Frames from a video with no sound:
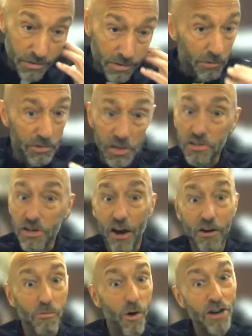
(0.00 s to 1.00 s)
You can sit
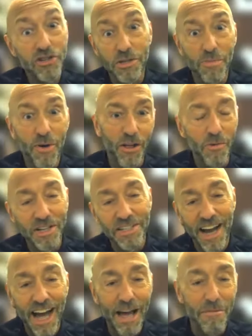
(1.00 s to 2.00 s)
down and watch them all at one
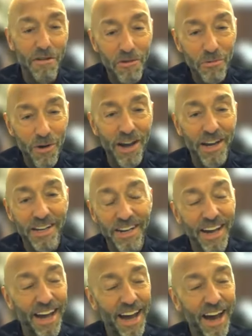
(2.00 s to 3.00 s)
time if you wanted.
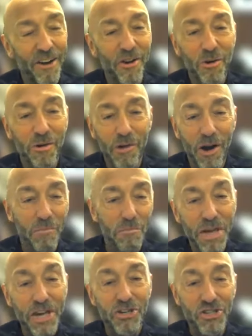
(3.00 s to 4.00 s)
I don't know if you want to
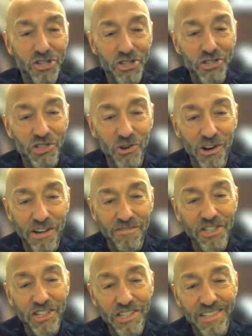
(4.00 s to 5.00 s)
binge the story of
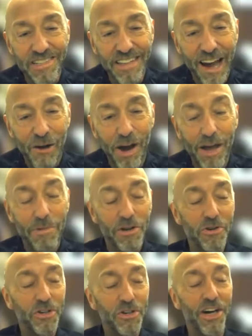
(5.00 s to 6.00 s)
Jesus that way, but
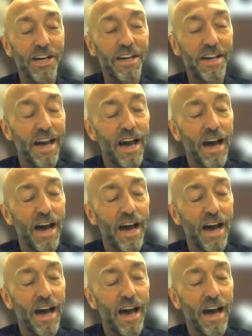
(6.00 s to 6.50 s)
you could.